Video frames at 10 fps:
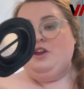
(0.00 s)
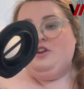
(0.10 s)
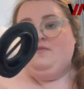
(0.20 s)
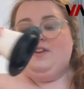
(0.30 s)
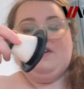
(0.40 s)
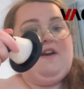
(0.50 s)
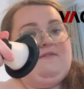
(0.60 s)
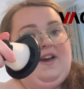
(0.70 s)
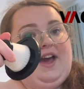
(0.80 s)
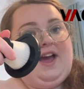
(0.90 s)
don't think I've
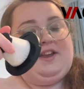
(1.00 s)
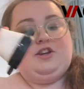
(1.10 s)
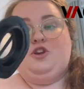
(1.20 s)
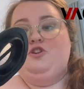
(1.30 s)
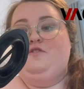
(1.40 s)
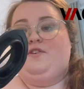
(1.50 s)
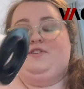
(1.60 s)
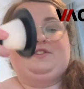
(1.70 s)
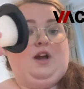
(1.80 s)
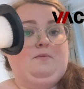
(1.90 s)
ever had a Hoover
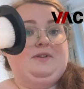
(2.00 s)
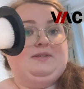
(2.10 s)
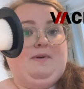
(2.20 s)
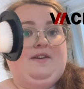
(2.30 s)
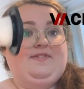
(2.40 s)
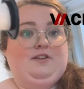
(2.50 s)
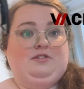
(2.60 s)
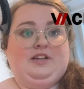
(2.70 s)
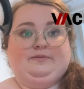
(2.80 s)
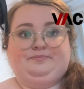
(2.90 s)
that's come with a spare
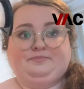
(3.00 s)
filter.